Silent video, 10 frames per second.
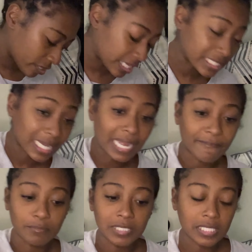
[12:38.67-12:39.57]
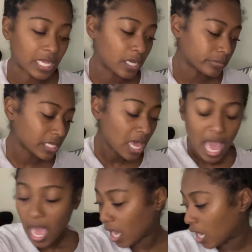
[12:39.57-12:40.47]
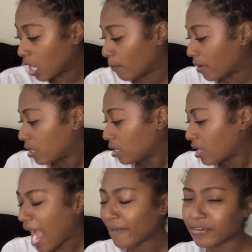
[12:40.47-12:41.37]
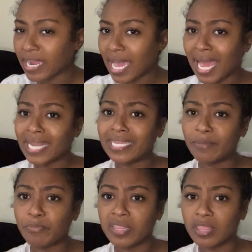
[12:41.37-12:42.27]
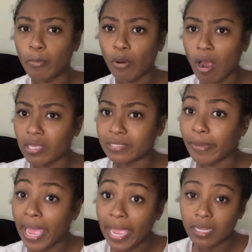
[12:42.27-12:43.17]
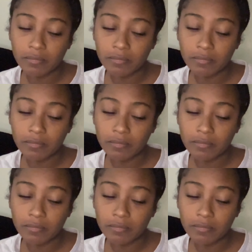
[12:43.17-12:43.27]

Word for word: things I got from Skims. Um, I forgot I did put the bras back.